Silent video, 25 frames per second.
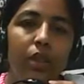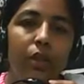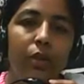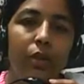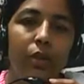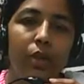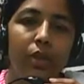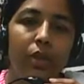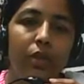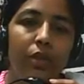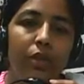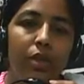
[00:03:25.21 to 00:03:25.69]
a
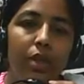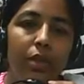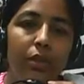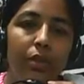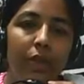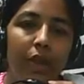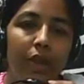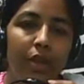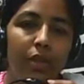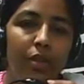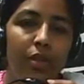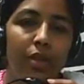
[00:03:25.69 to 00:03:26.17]
cluster
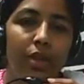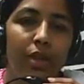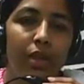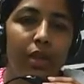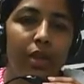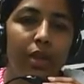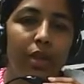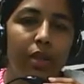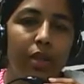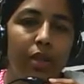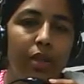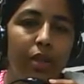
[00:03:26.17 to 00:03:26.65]

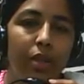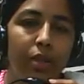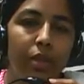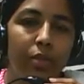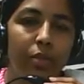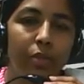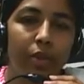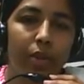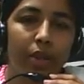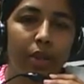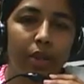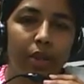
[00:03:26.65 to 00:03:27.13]
fashion or
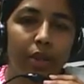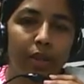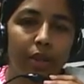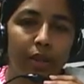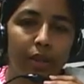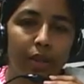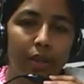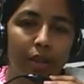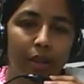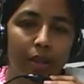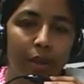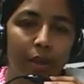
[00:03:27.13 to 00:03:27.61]
with
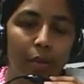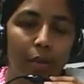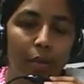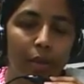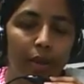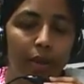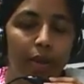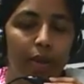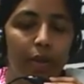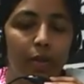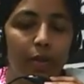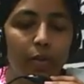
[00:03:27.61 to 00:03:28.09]

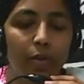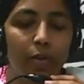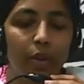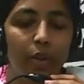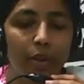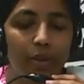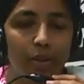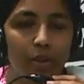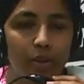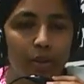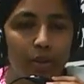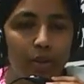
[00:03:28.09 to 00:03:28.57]
reticulate
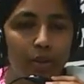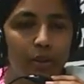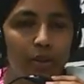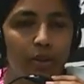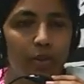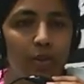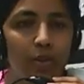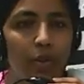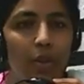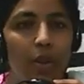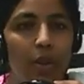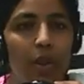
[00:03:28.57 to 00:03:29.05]
venation.
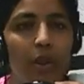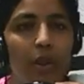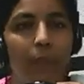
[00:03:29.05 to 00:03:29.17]
Okay.